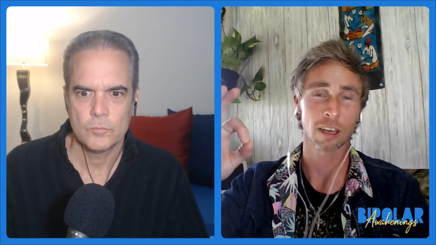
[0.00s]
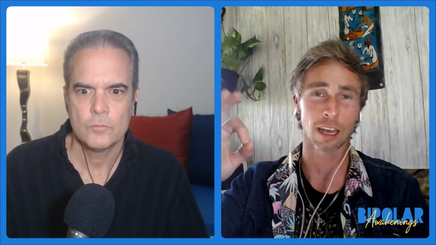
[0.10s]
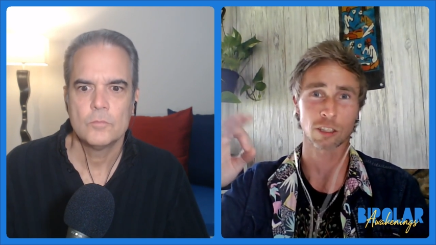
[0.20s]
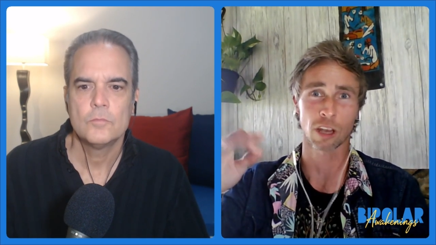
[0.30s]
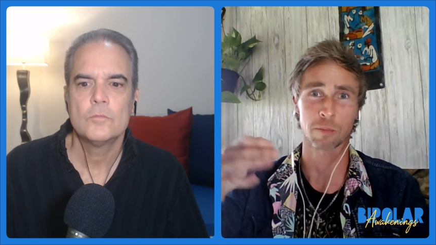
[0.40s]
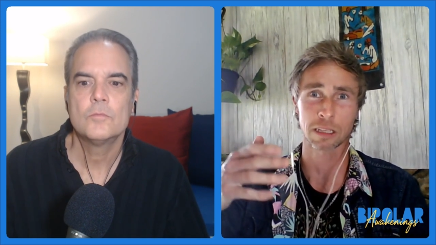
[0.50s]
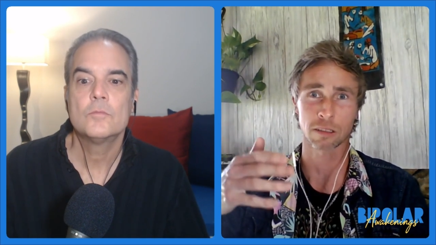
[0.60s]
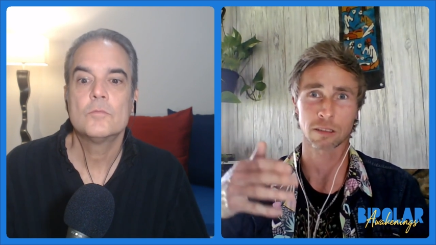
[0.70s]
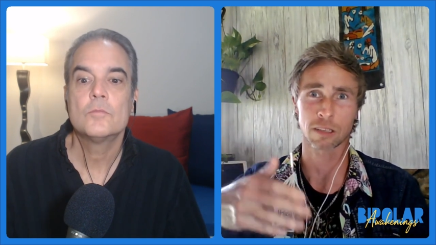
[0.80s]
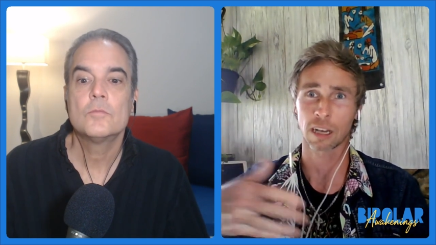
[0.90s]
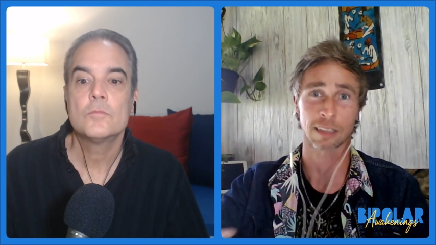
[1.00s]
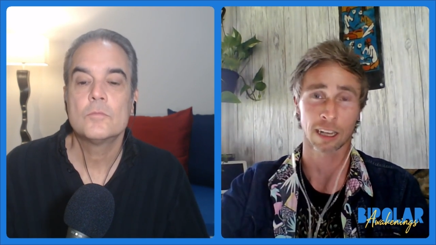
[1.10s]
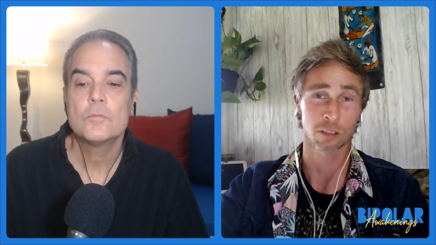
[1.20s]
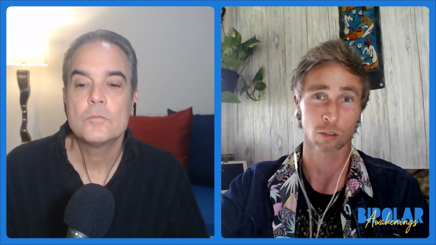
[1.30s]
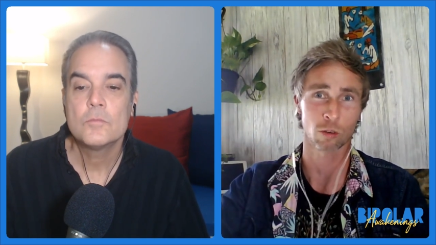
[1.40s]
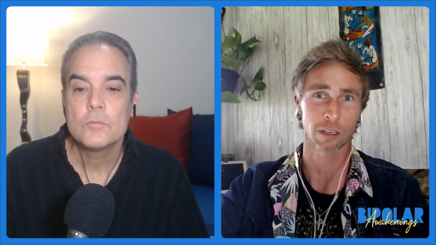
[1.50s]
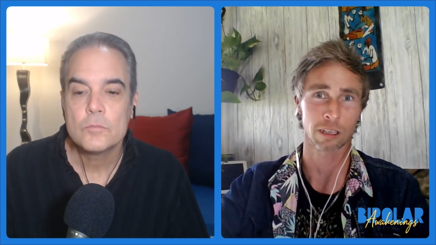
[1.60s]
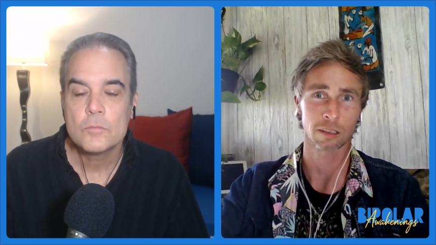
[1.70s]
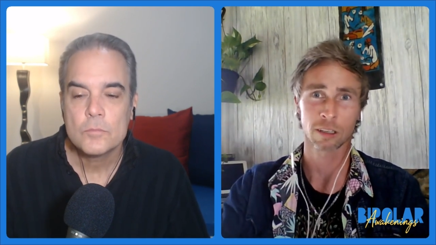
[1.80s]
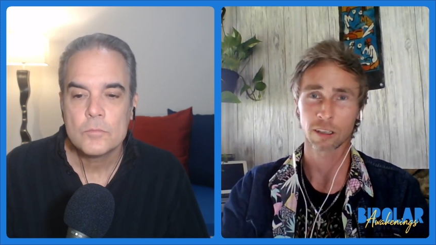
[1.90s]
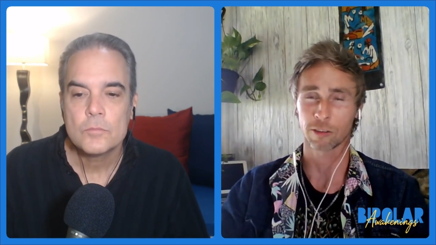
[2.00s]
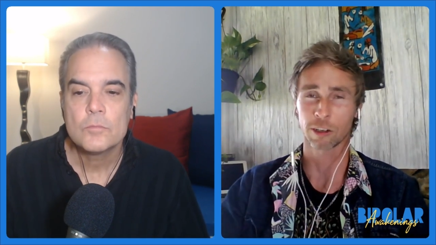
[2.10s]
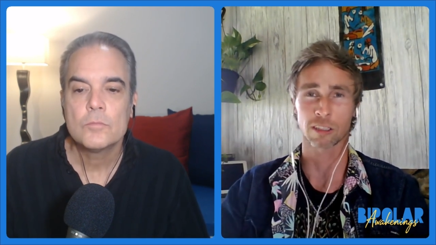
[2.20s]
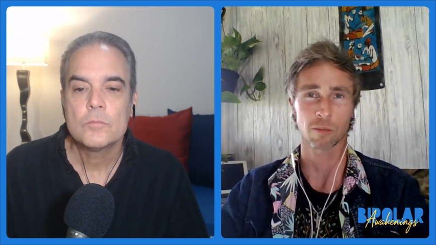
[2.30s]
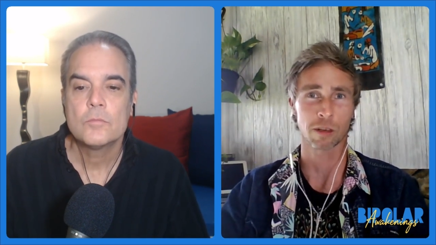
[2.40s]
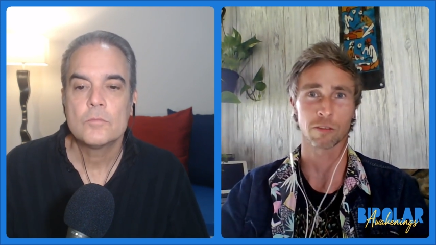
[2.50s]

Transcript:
Speaker 1: And so I've been telling that story, a very similar